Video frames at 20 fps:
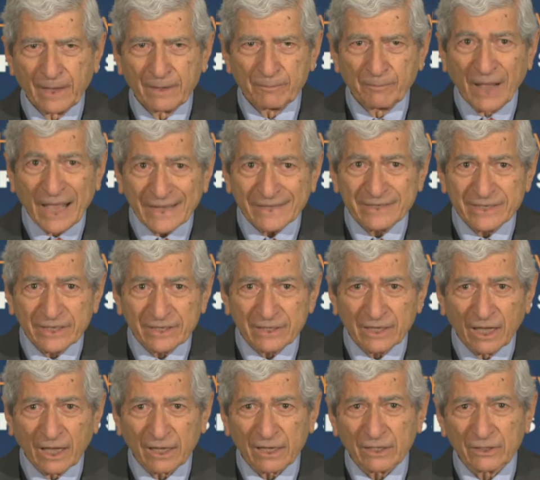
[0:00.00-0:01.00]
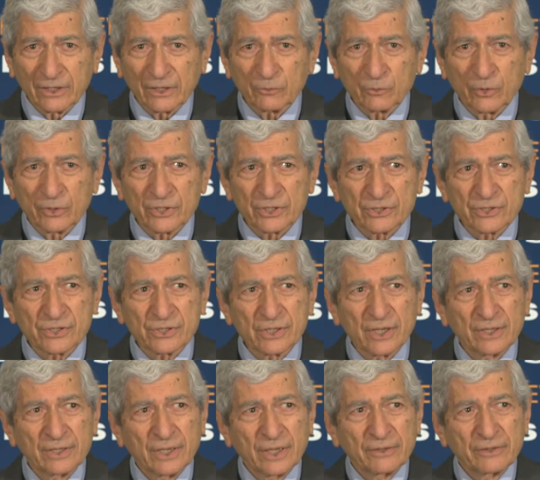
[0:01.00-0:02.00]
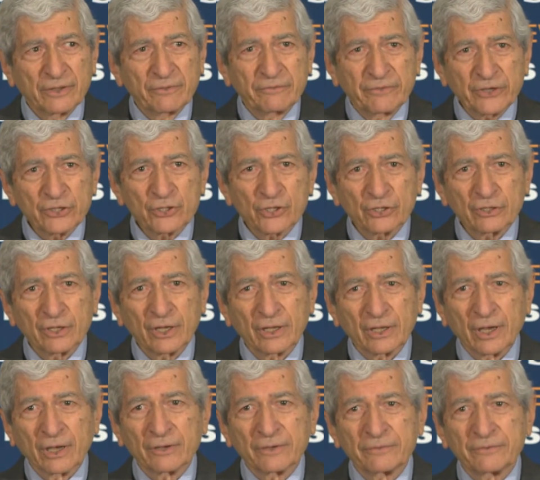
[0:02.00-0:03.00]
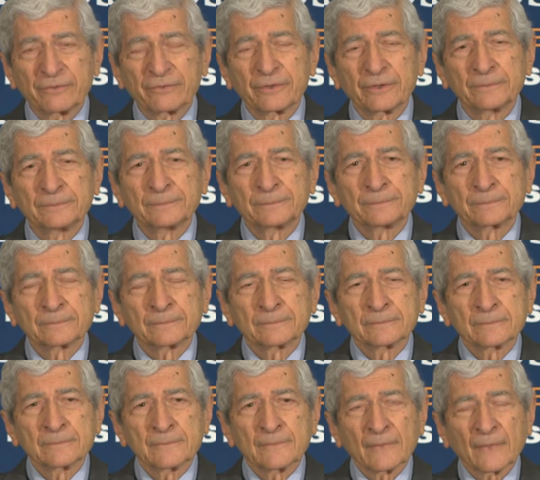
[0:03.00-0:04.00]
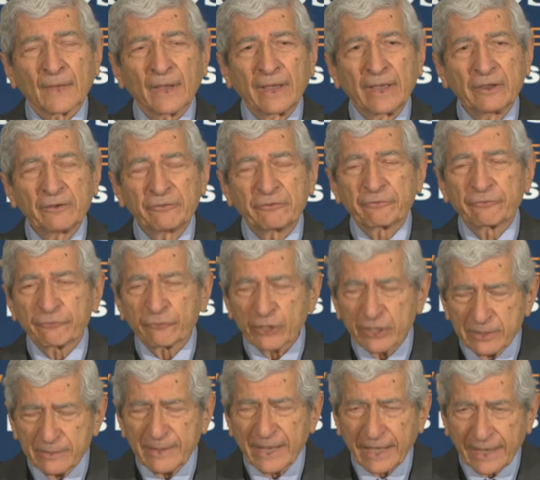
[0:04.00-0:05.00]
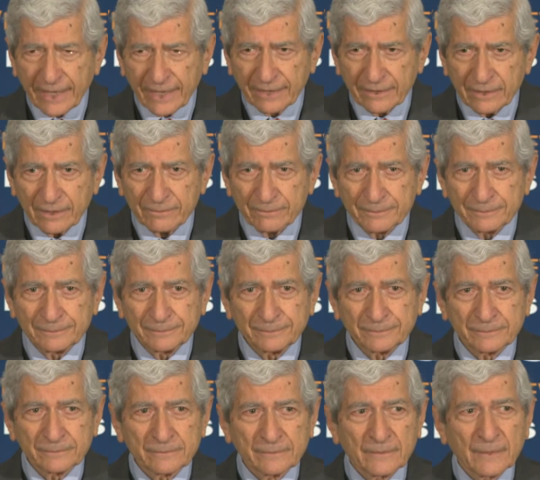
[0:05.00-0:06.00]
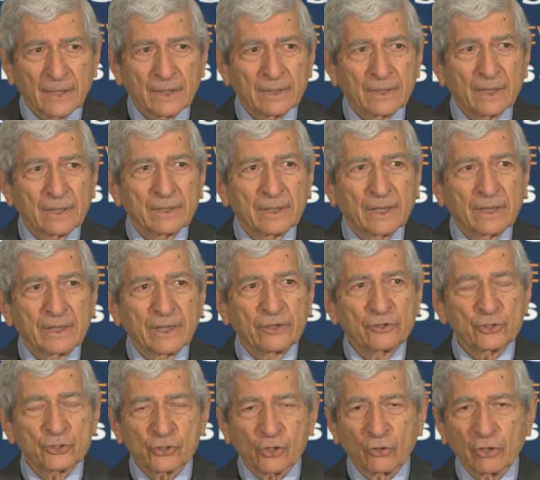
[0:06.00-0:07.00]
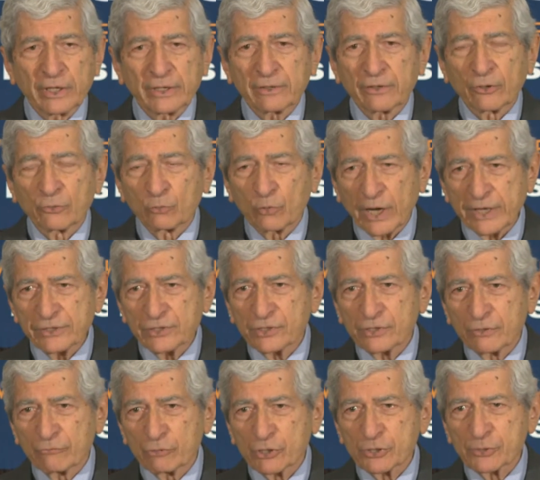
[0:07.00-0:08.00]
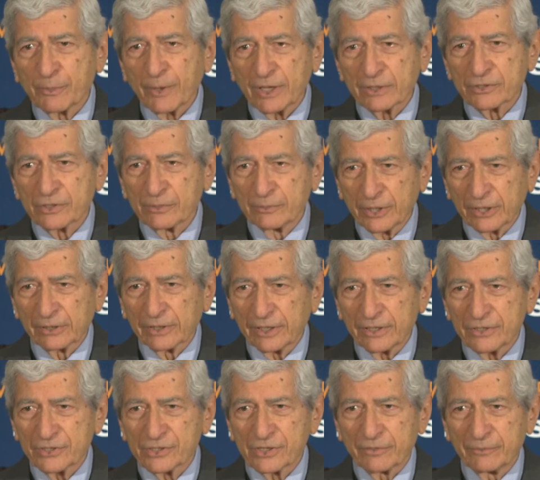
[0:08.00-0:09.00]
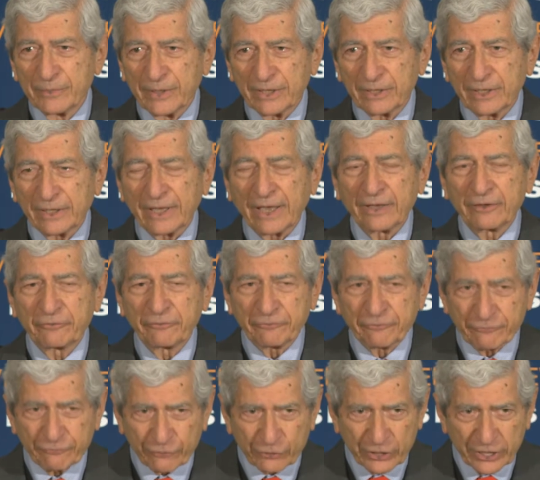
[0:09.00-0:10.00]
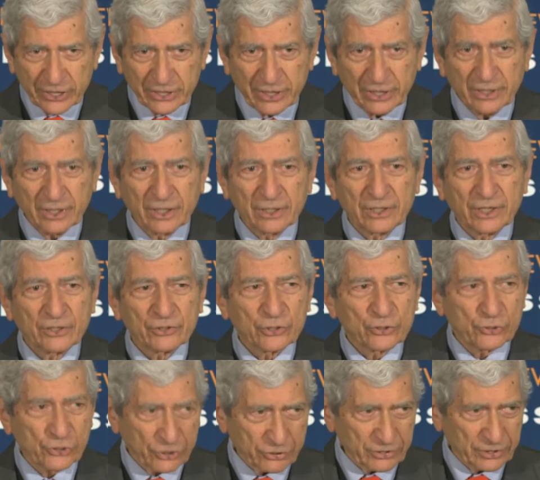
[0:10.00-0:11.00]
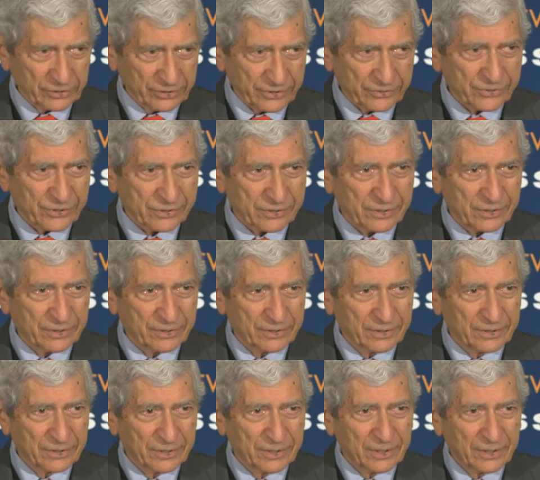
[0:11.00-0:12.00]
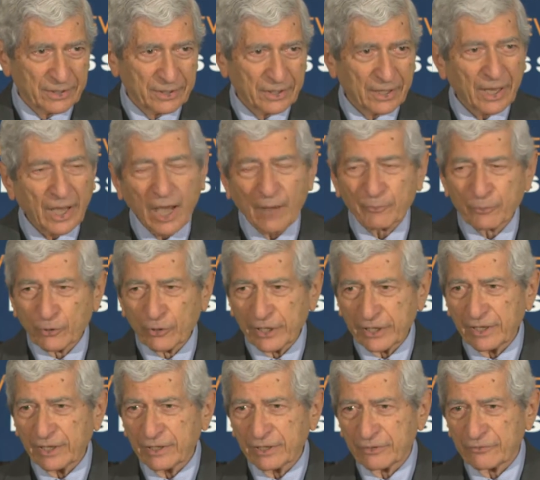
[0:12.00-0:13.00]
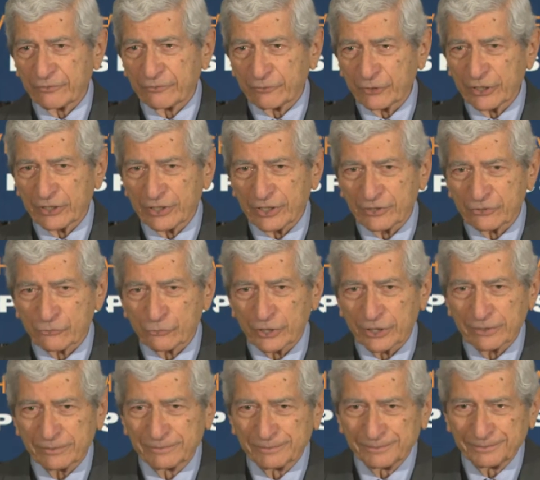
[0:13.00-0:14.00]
My Dick Hottelet was the vision of a free man enjoying the rights and responsibilities of being a free journalist, operating in a free country.